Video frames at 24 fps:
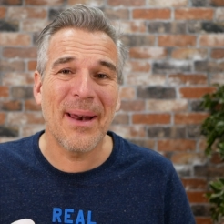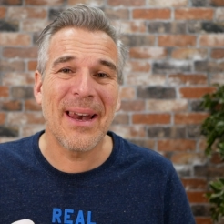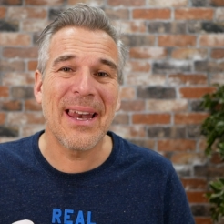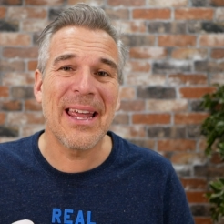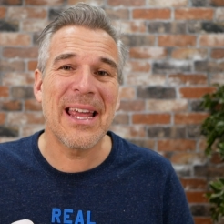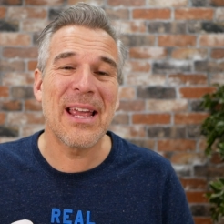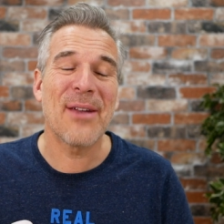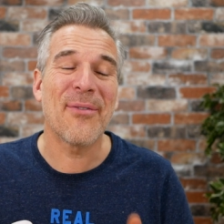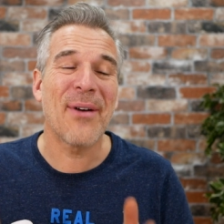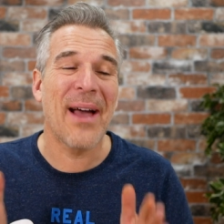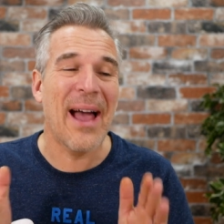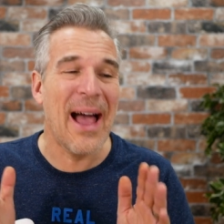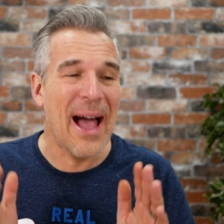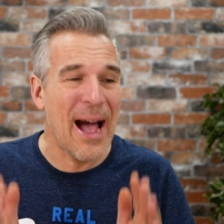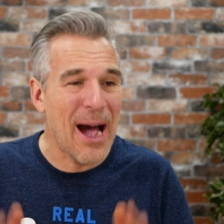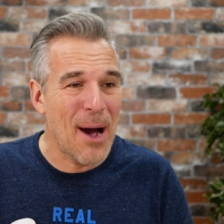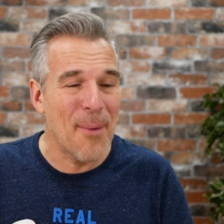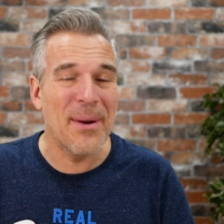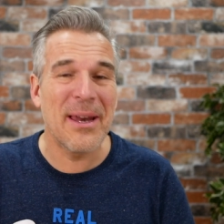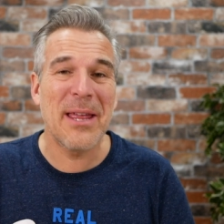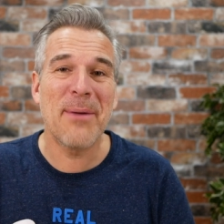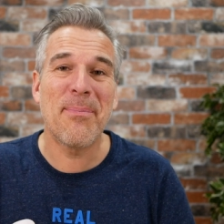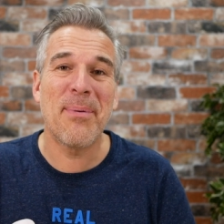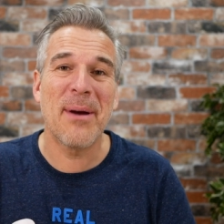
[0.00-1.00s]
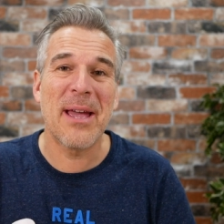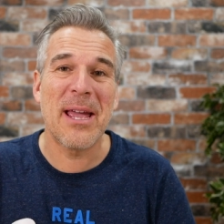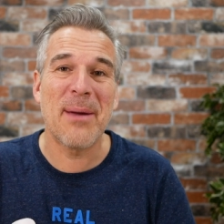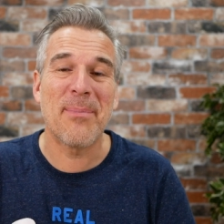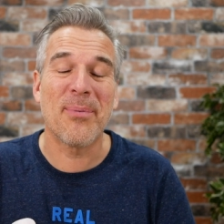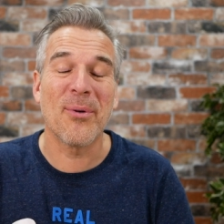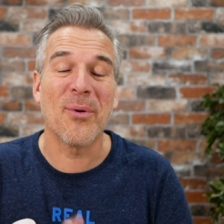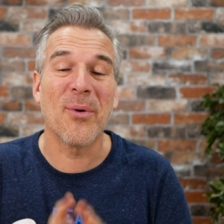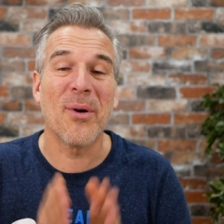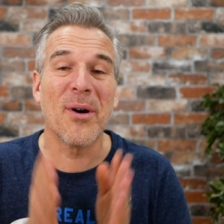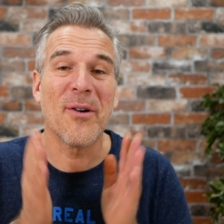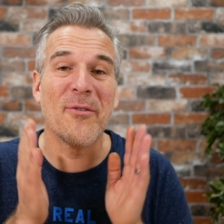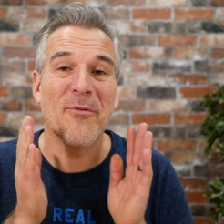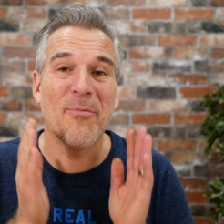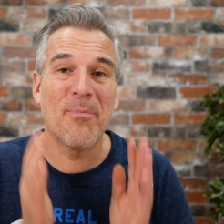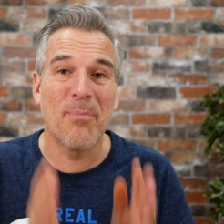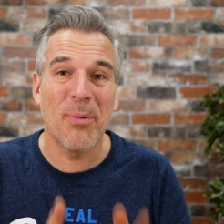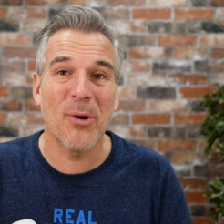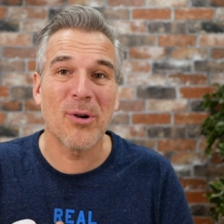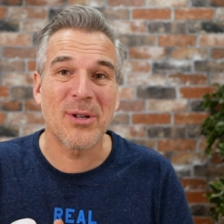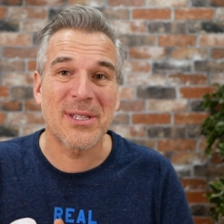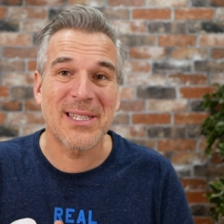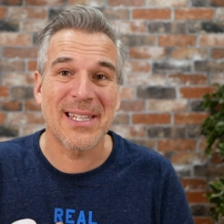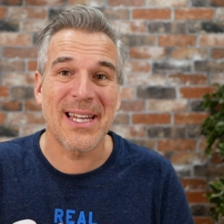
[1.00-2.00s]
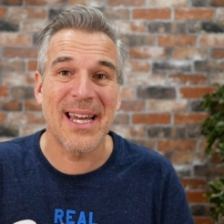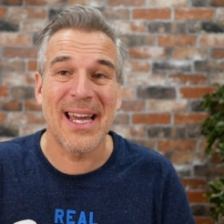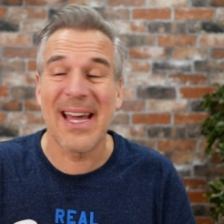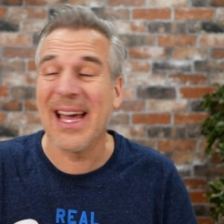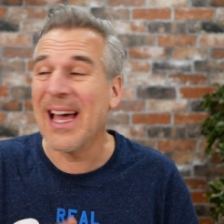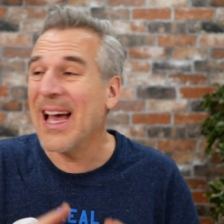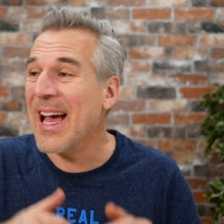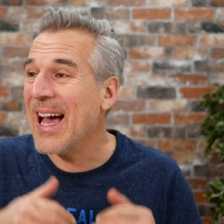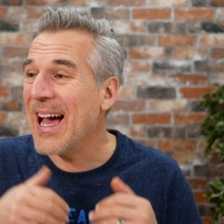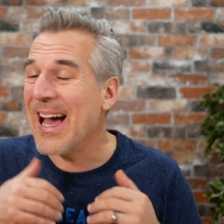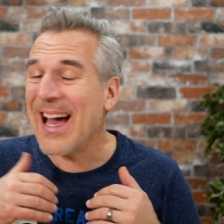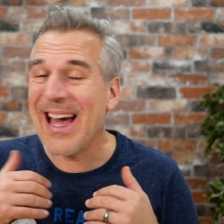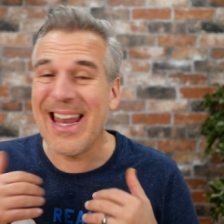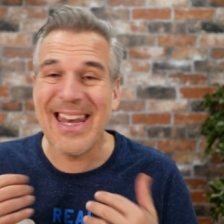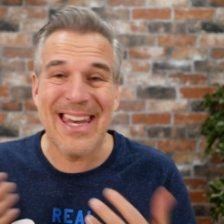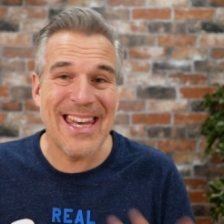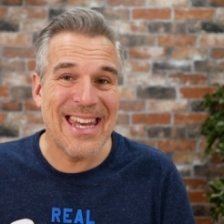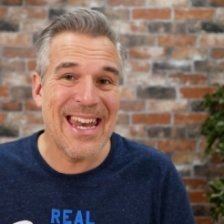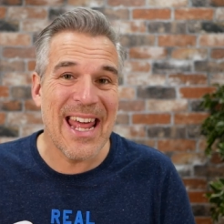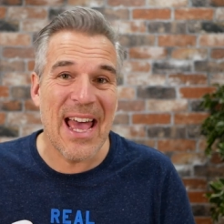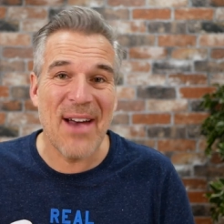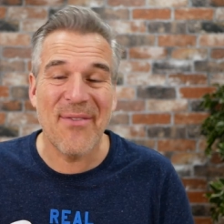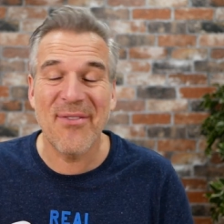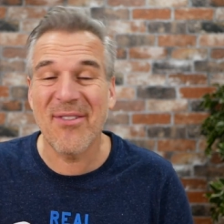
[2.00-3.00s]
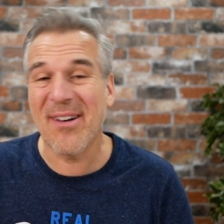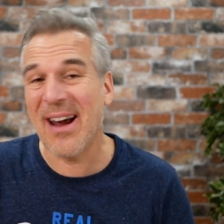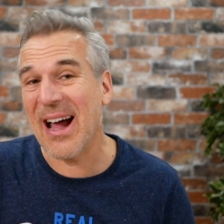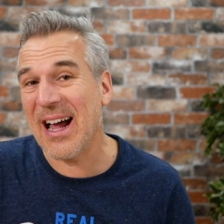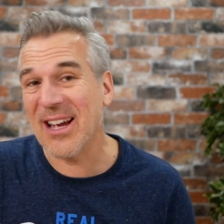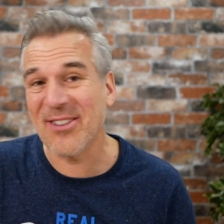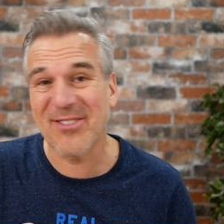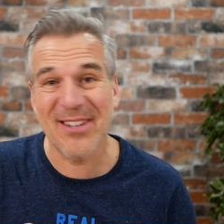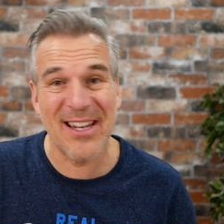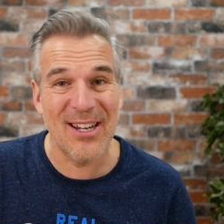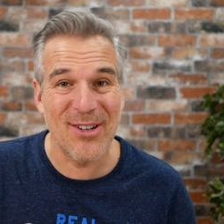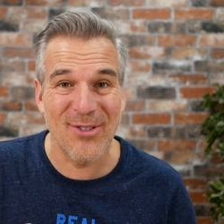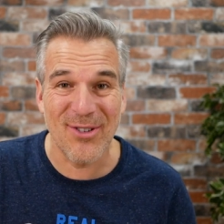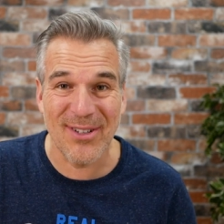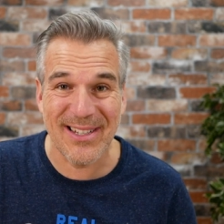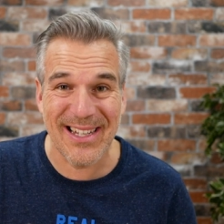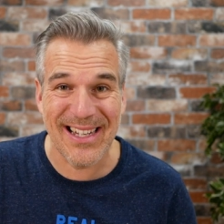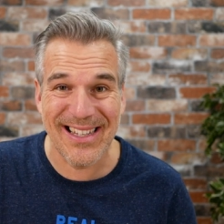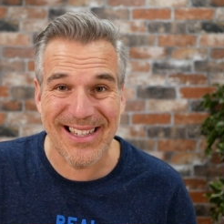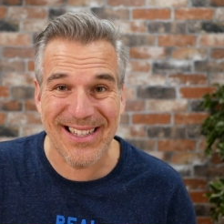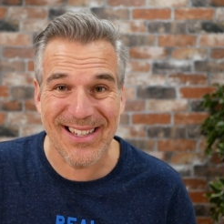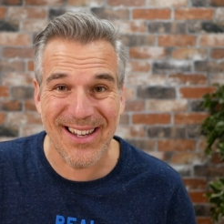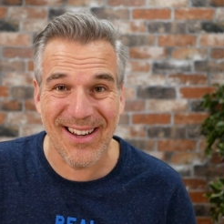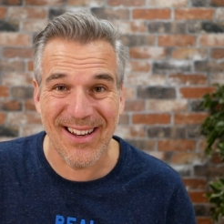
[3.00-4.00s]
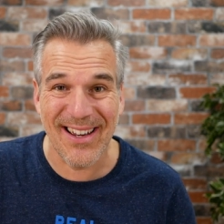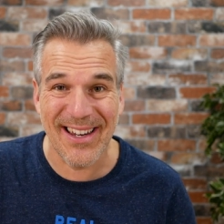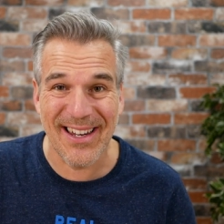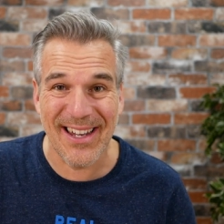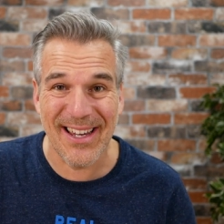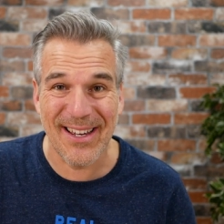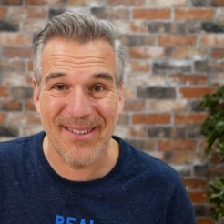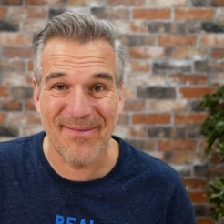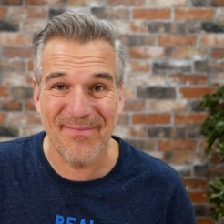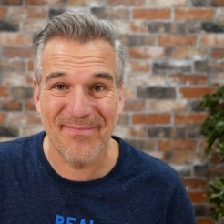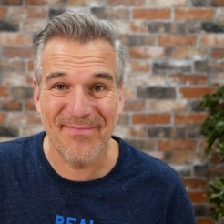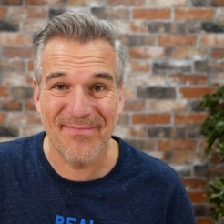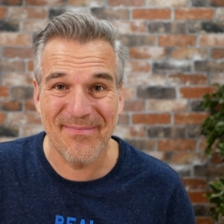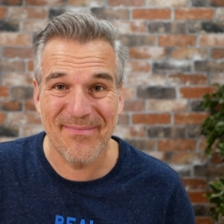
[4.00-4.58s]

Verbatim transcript: believe how many people have bought it and never actually looked inside it.